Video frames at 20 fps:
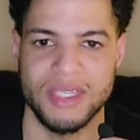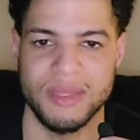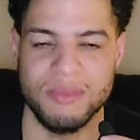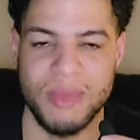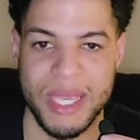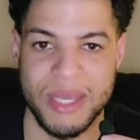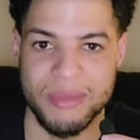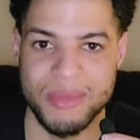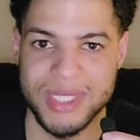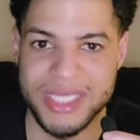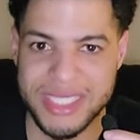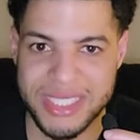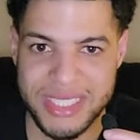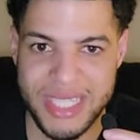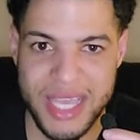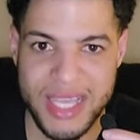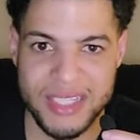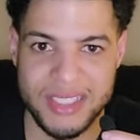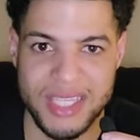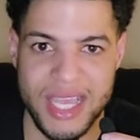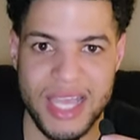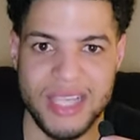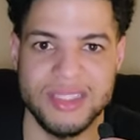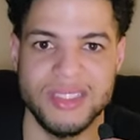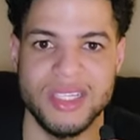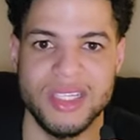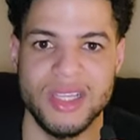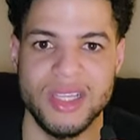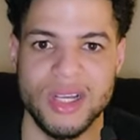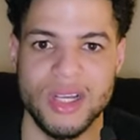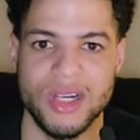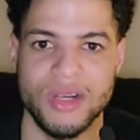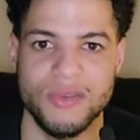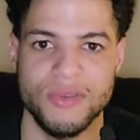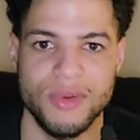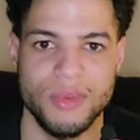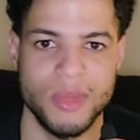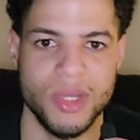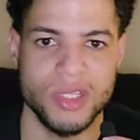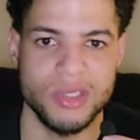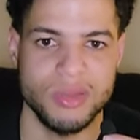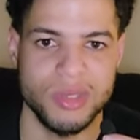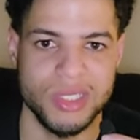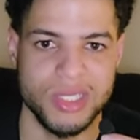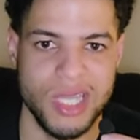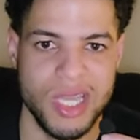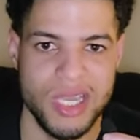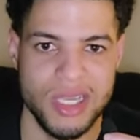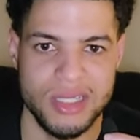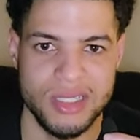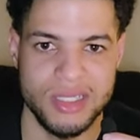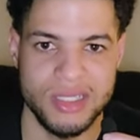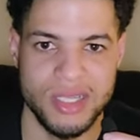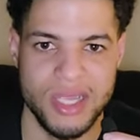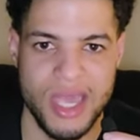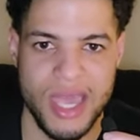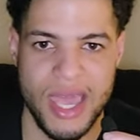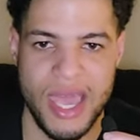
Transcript: make mistakes to actually learn from those mistakes.